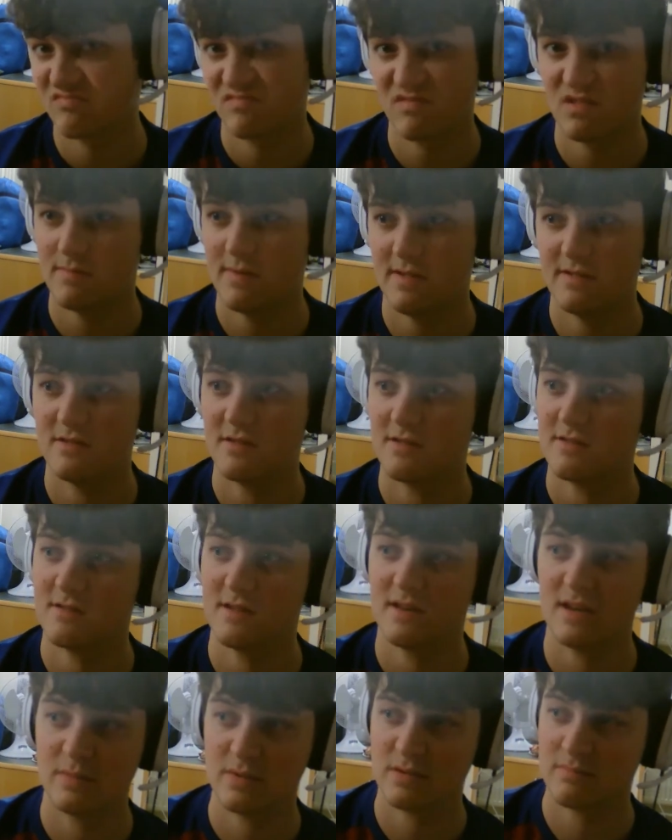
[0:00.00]
It's just saying
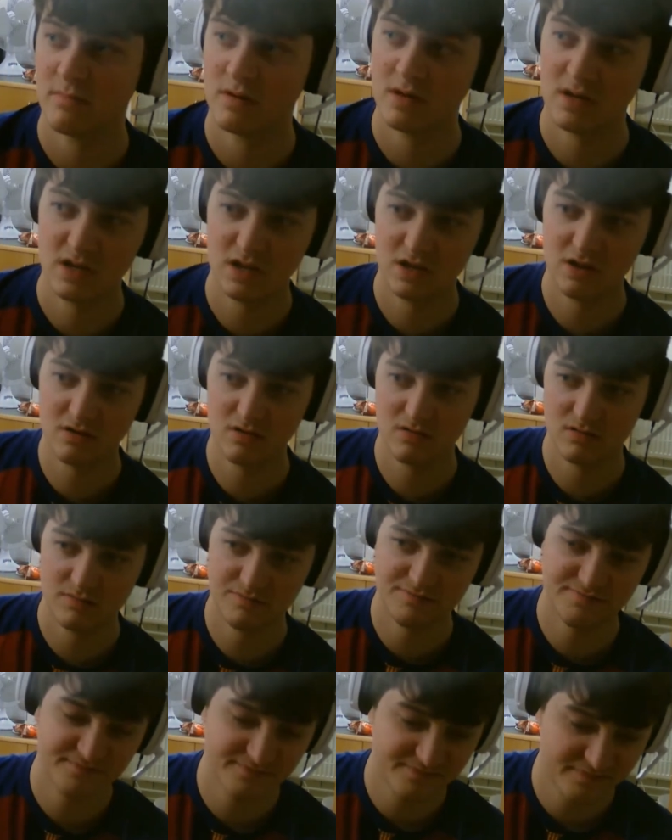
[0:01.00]
how much money you got.
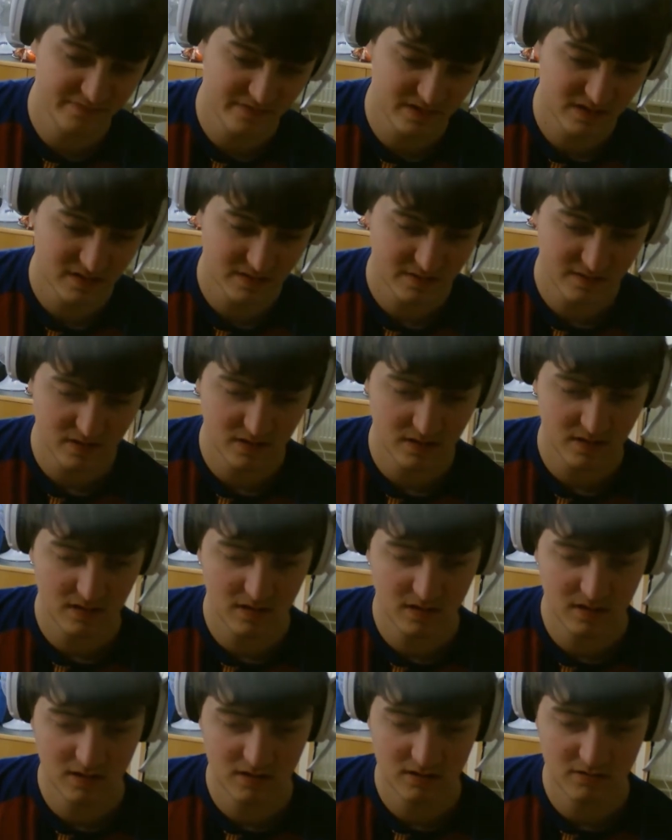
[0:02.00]

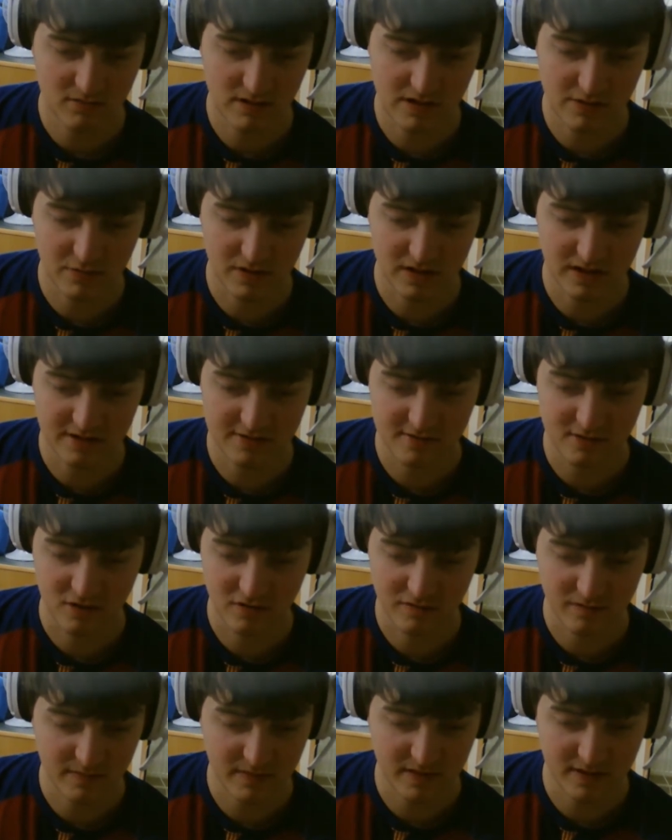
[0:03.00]
Really what I just got
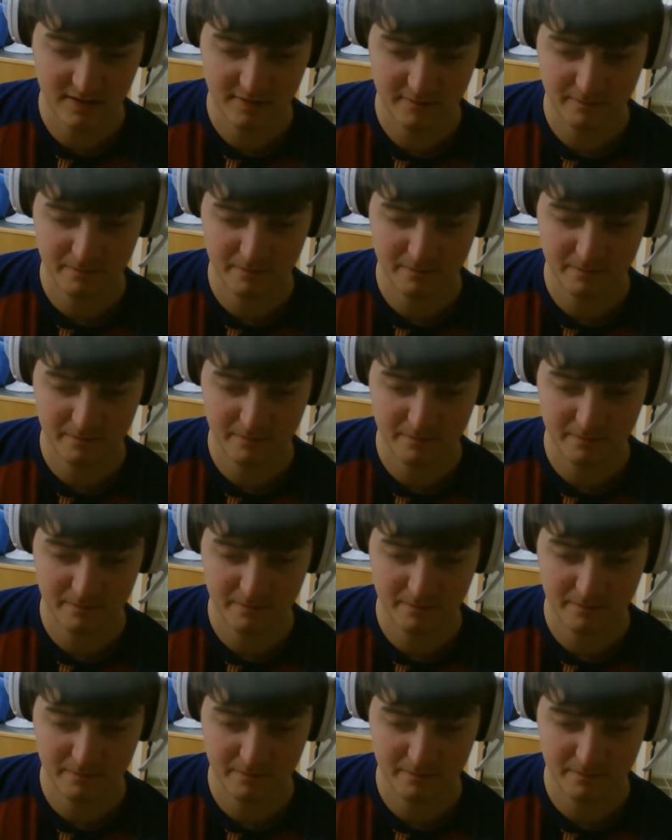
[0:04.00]
from that.